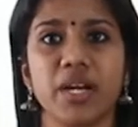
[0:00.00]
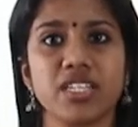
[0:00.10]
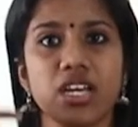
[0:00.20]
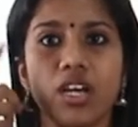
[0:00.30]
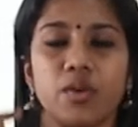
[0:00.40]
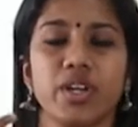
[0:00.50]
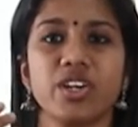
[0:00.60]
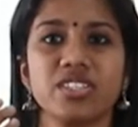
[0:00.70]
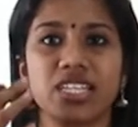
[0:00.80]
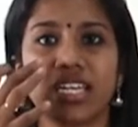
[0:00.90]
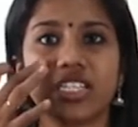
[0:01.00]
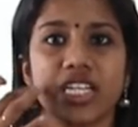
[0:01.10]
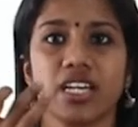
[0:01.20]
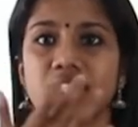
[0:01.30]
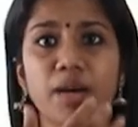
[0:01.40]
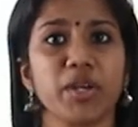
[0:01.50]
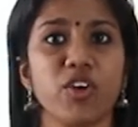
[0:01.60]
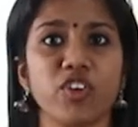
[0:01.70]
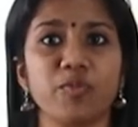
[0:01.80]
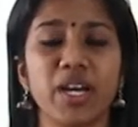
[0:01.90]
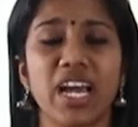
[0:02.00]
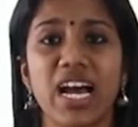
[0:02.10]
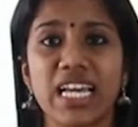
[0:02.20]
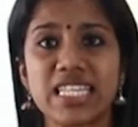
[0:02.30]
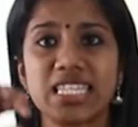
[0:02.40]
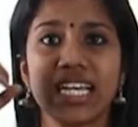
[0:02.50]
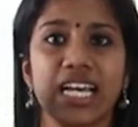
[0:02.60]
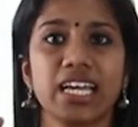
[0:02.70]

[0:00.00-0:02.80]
But when you're seeing tears coming out of my eyes,